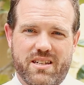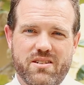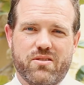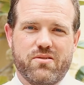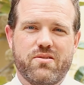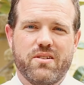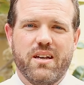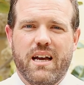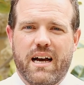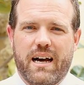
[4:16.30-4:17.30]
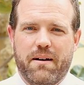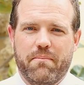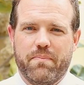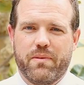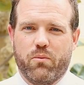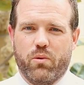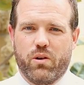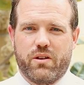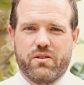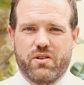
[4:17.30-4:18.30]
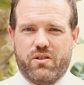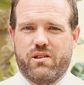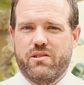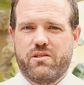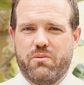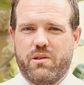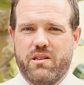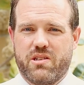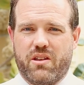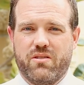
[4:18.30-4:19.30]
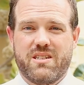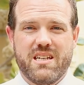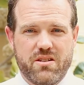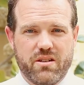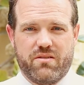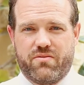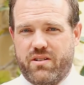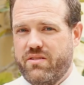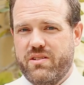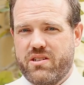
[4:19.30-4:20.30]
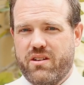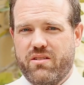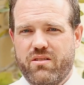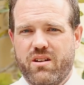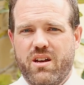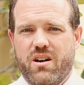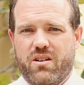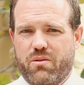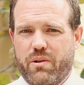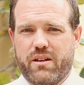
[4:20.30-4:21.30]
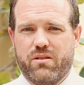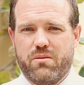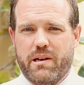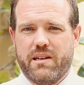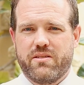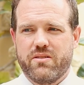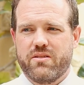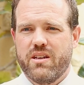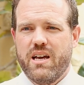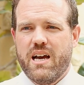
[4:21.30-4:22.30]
teachers, um, working so closely with each other, teaching in front of each other on a regular basis.